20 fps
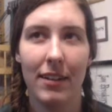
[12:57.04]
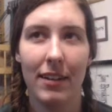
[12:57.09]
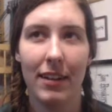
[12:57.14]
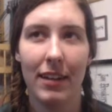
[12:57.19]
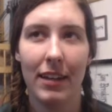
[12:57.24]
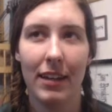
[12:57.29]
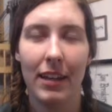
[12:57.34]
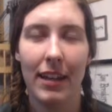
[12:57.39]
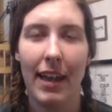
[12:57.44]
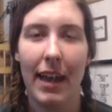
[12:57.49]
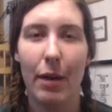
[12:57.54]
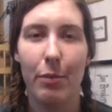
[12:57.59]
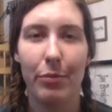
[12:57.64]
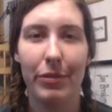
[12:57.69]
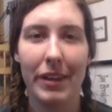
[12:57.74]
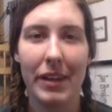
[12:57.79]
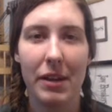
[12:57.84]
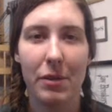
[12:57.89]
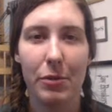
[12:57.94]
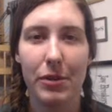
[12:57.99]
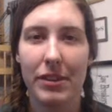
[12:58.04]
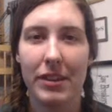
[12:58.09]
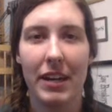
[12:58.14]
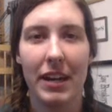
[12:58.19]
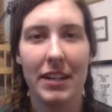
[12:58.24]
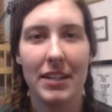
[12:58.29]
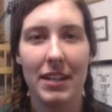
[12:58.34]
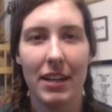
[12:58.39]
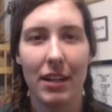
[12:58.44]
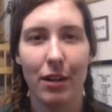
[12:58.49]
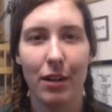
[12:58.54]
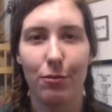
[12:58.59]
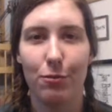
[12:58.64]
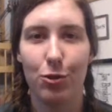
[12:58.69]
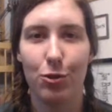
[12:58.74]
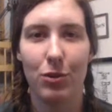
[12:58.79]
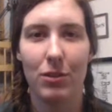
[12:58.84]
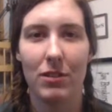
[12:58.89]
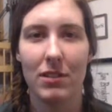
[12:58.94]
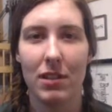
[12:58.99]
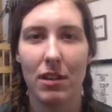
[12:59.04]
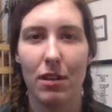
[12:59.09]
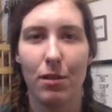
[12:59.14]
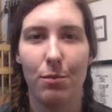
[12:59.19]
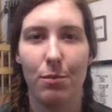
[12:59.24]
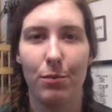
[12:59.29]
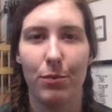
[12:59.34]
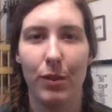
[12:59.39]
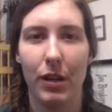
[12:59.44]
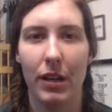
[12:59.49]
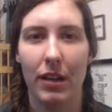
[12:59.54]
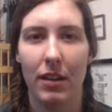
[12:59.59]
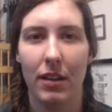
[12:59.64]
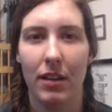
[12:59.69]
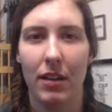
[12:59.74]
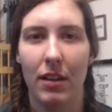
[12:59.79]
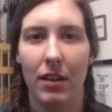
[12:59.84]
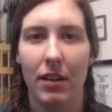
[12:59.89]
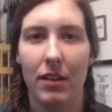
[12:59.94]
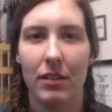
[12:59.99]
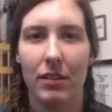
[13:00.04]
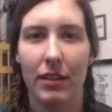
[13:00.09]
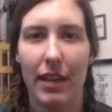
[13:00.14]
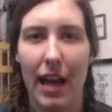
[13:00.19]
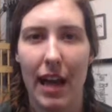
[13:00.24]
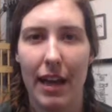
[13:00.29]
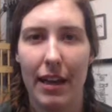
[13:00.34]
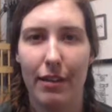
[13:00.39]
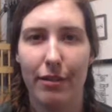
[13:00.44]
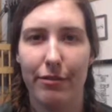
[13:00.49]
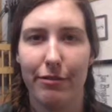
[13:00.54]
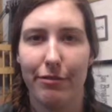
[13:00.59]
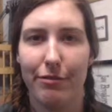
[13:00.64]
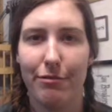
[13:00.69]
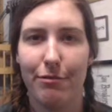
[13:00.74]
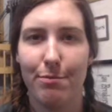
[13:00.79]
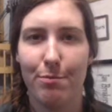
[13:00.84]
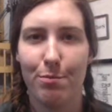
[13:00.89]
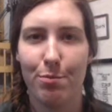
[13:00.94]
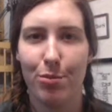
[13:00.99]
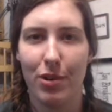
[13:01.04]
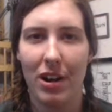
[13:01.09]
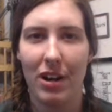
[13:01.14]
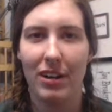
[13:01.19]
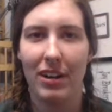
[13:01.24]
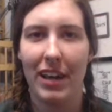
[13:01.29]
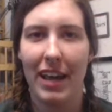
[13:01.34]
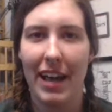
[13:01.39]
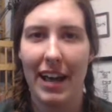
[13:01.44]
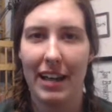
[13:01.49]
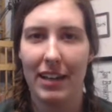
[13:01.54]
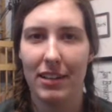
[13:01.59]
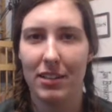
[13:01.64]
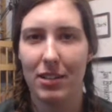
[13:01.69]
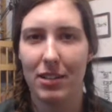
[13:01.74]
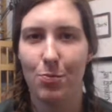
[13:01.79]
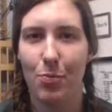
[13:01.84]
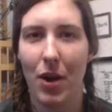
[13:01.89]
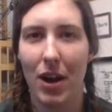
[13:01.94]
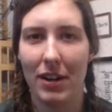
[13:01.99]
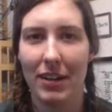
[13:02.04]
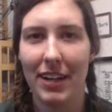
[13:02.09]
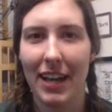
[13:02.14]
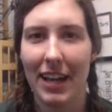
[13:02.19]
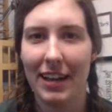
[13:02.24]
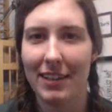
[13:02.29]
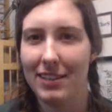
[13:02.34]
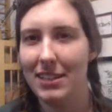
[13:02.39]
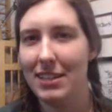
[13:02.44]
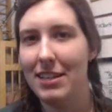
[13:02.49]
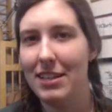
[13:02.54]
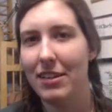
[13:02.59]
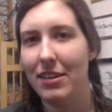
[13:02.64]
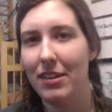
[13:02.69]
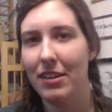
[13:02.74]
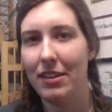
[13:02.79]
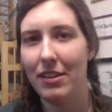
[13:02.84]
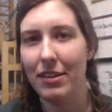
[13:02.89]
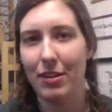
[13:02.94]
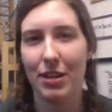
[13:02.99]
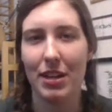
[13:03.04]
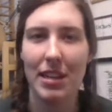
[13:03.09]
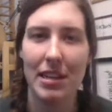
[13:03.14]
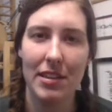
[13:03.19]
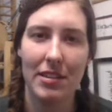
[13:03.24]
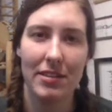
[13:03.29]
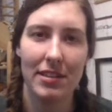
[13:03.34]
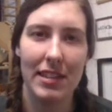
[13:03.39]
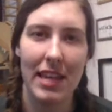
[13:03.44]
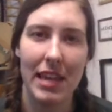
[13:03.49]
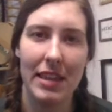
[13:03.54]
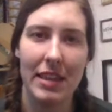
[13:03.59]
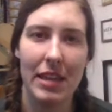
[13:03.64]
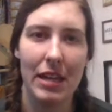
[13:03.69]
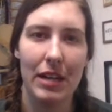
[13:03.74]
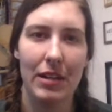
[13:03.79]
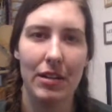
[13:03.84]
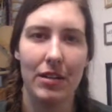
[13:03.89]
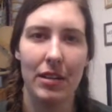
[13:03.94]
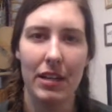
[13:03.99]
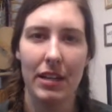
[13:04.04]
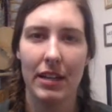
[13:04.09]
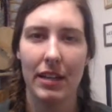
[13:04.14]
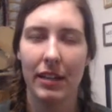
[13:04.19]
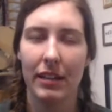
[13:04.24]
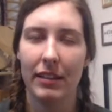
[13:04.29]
am playing with the idea of doing some live podcasting thingies, and then like